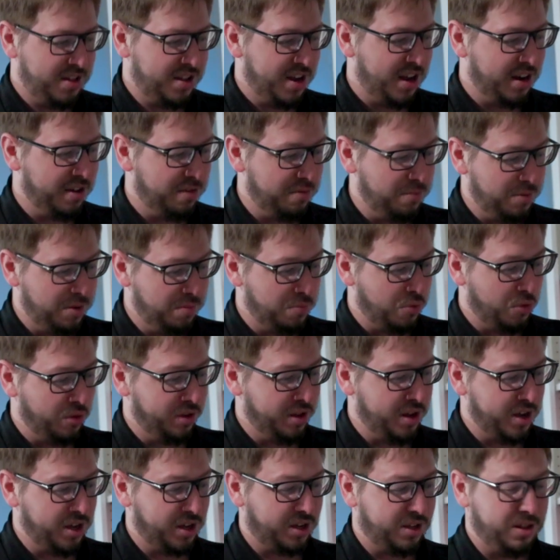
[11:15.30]
thought it would be more
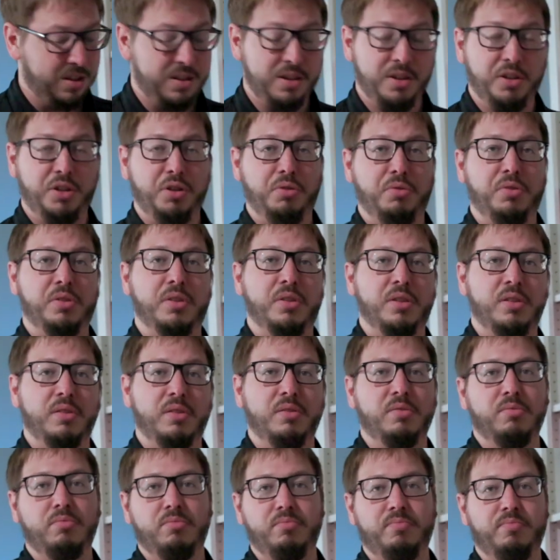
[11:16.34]
like the
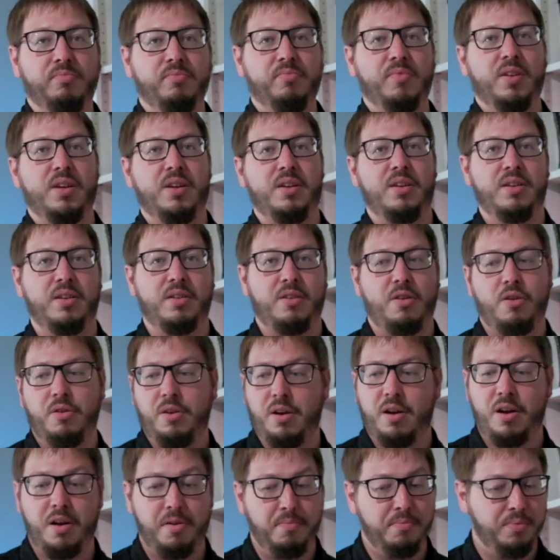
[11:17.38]
Google
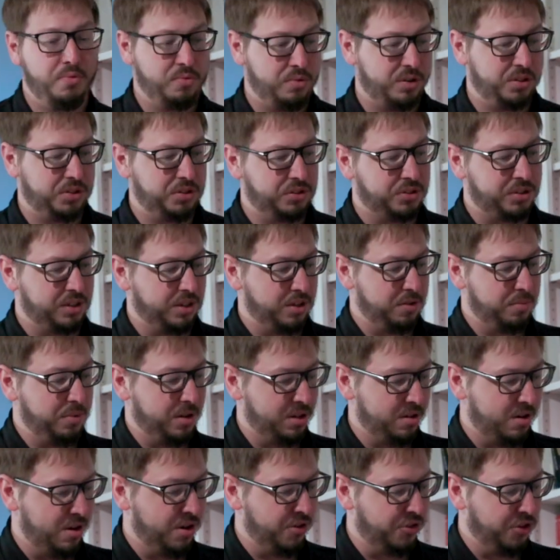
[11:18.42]
Hub, which is a little bit
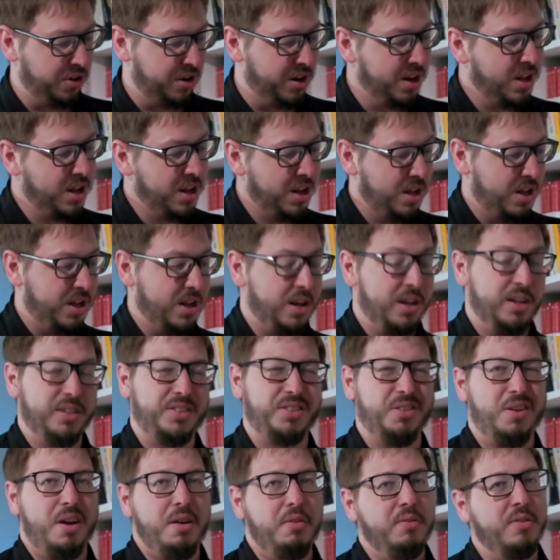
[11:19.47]
larger.
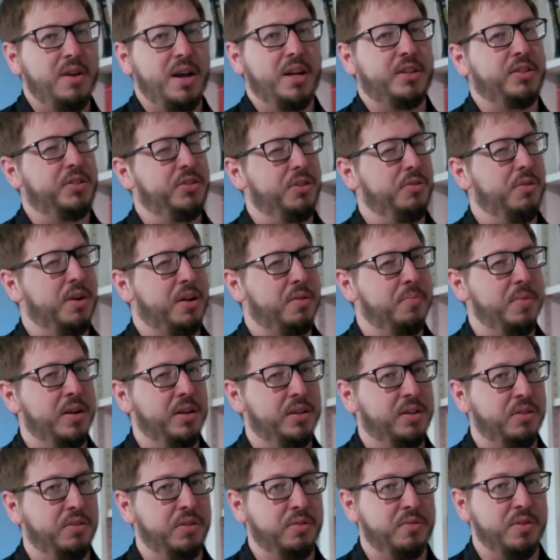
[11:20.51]
So I would actually recommend
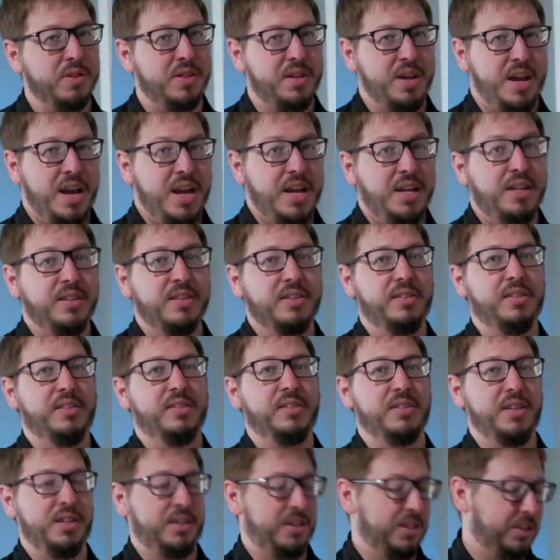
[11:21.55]
going with the 8 is
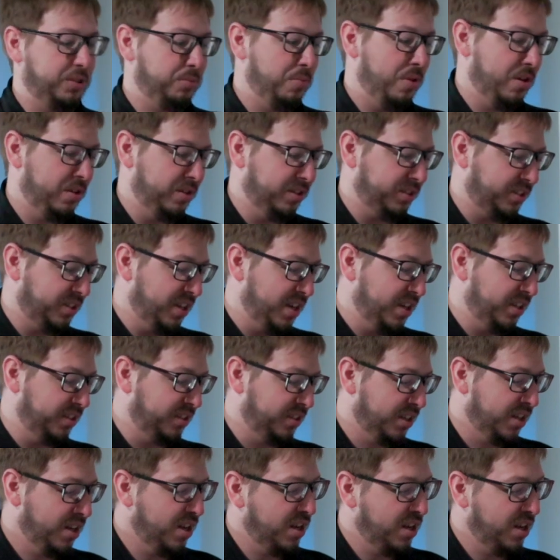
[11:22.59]
like the smallest size.